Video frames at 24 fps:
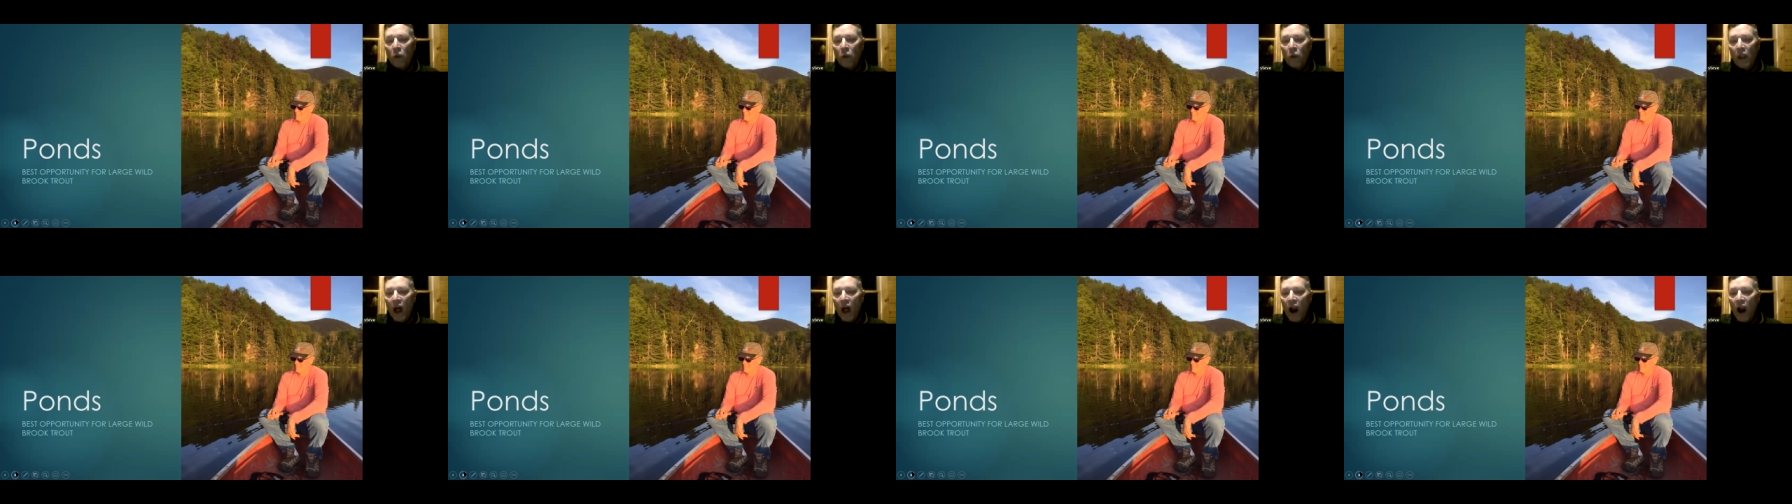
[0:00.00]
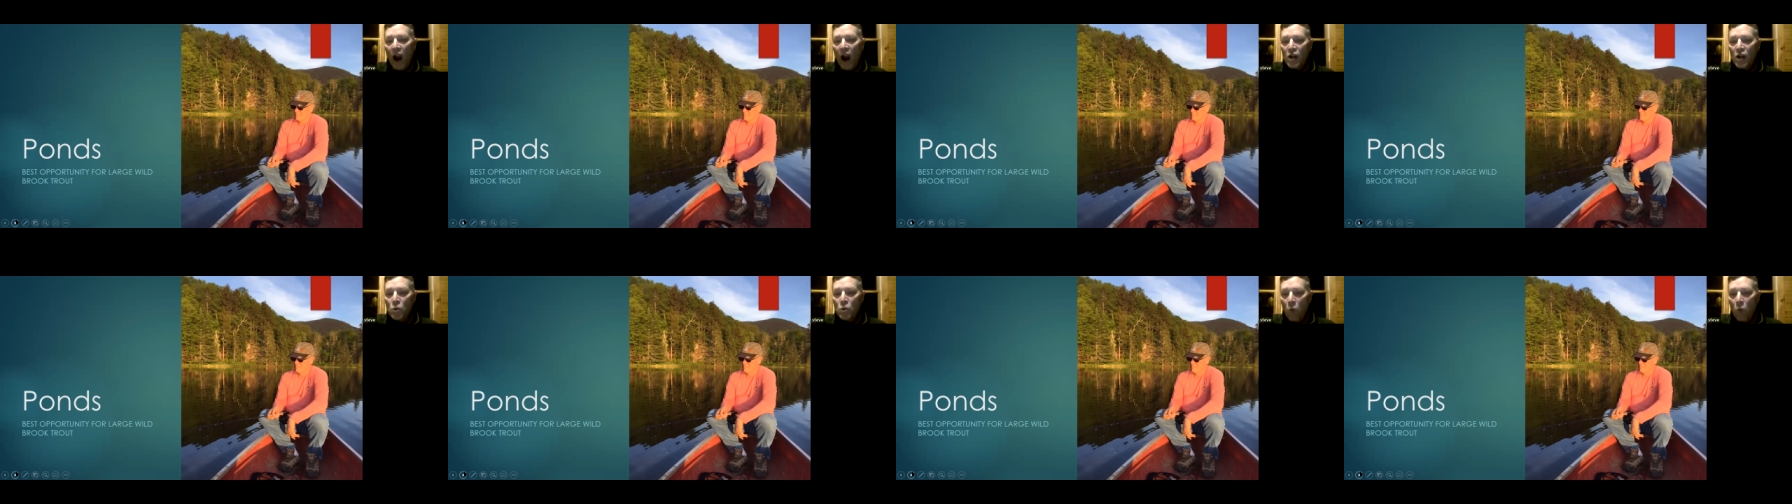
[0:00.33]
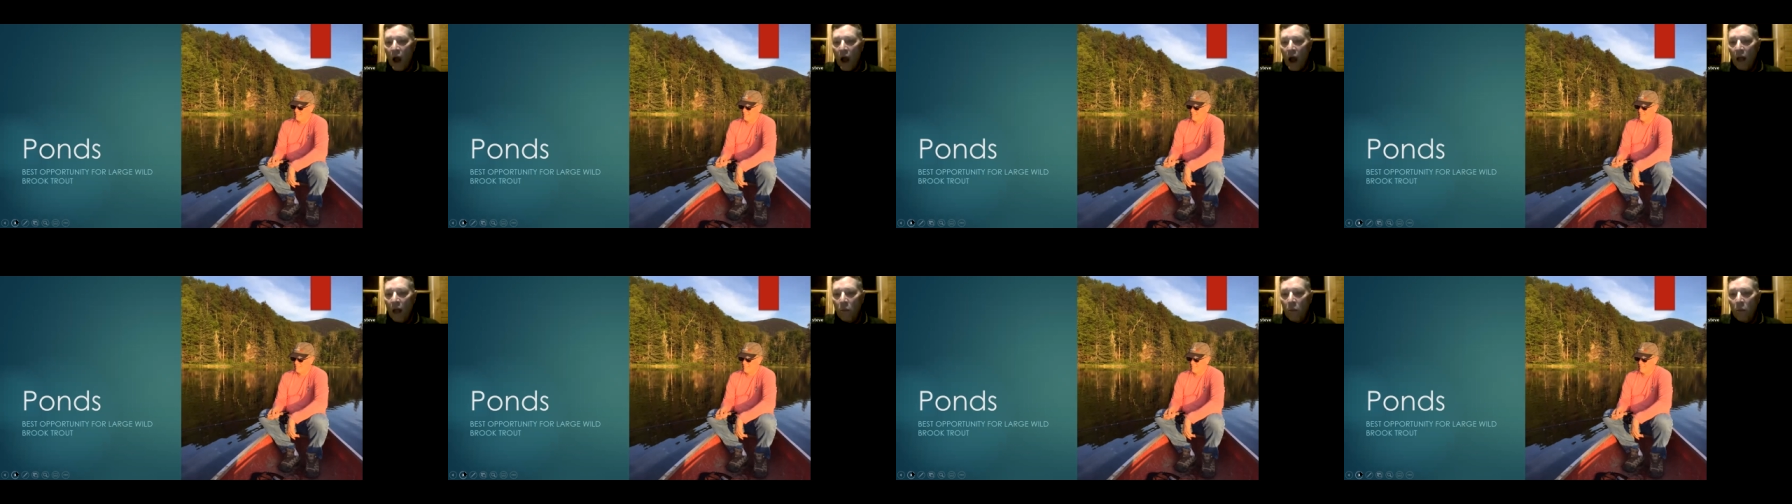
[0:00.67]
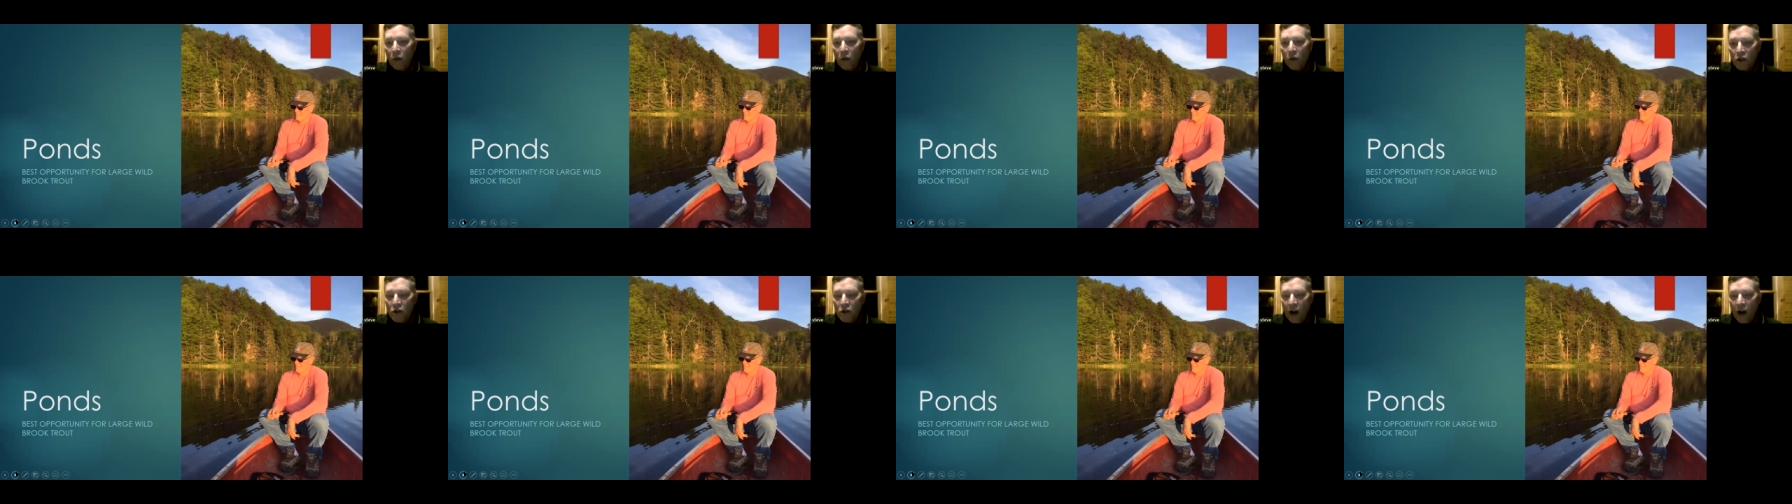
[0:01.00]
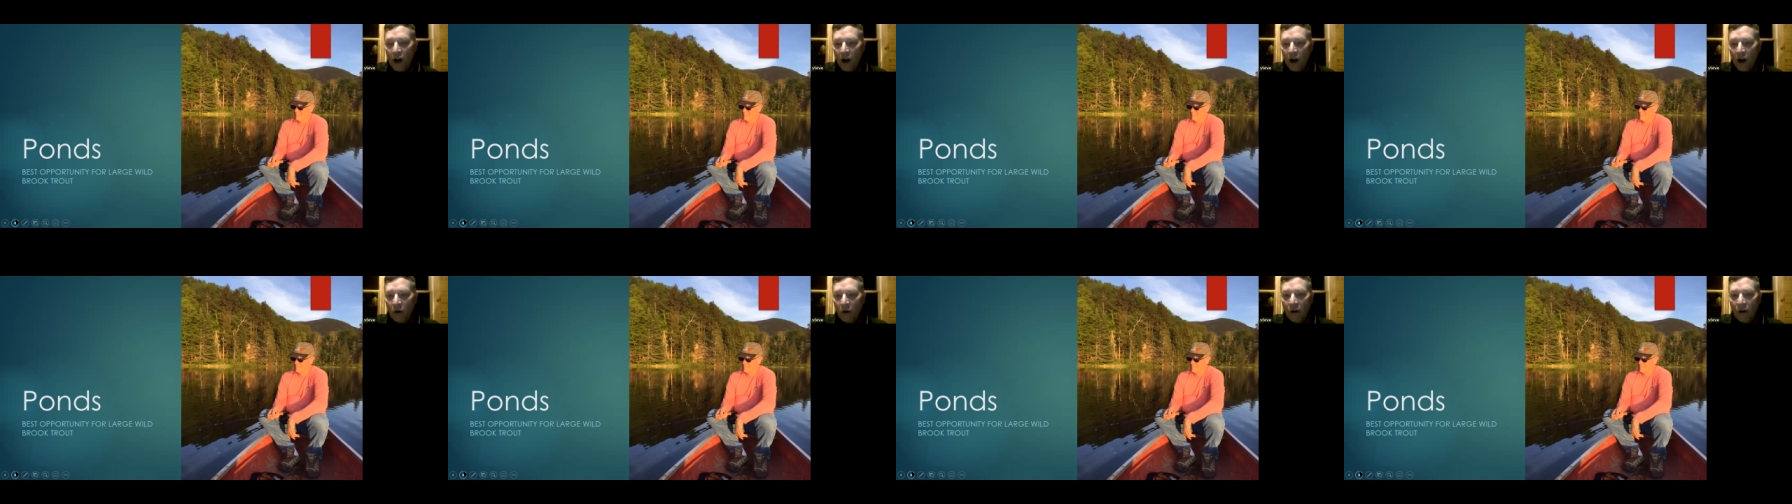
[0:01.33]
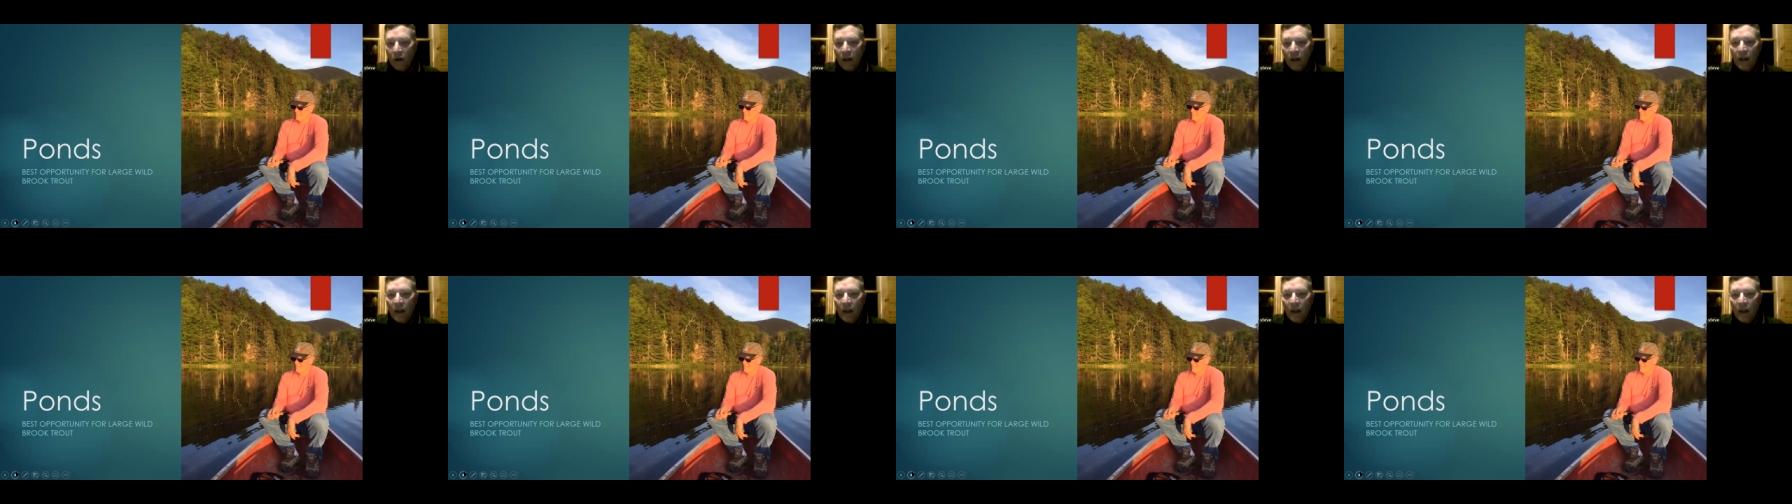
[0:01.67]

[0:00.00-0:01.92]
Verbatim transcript: large wild brook trout.